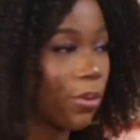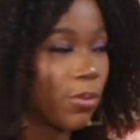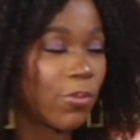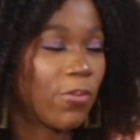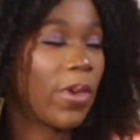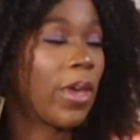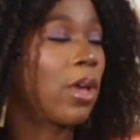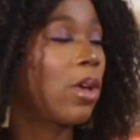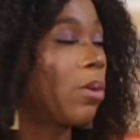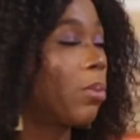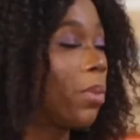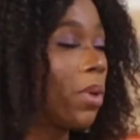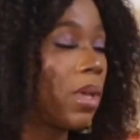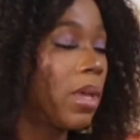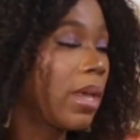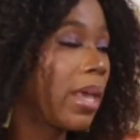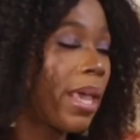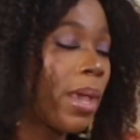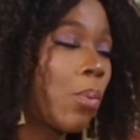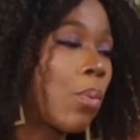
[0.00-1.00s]
film,
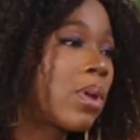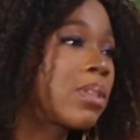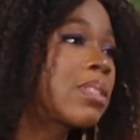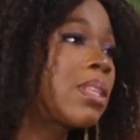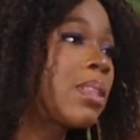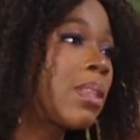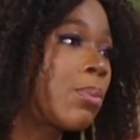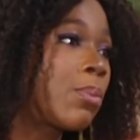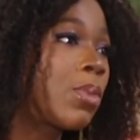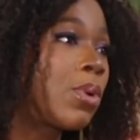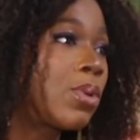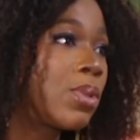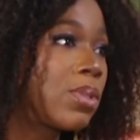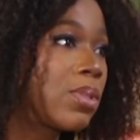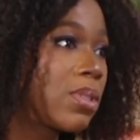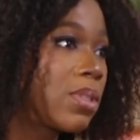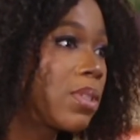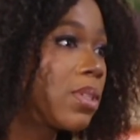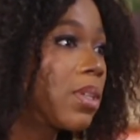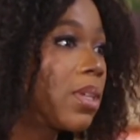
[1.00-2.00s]
it wasn't the
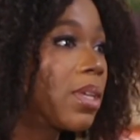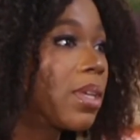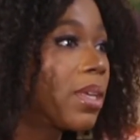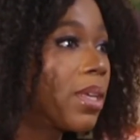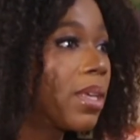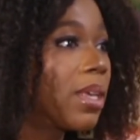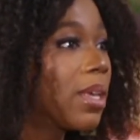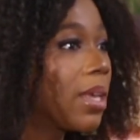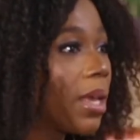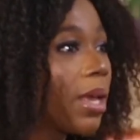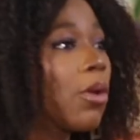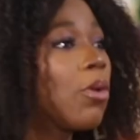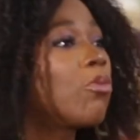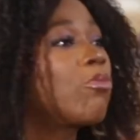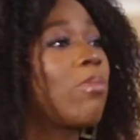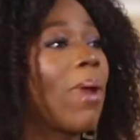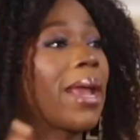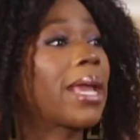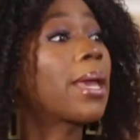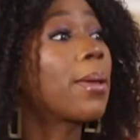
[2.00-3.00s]
most
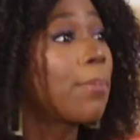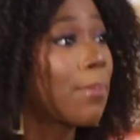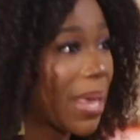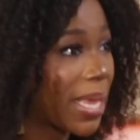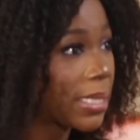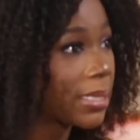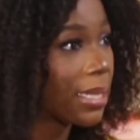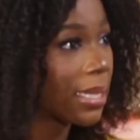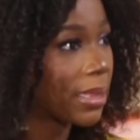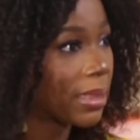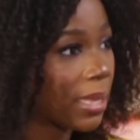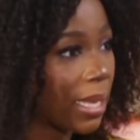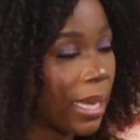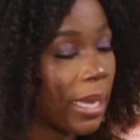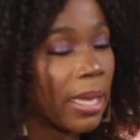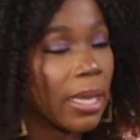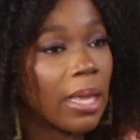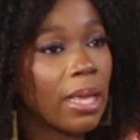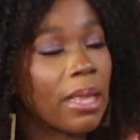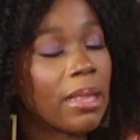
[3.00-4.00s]
recommended
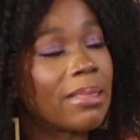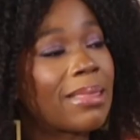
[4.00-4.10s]
thing.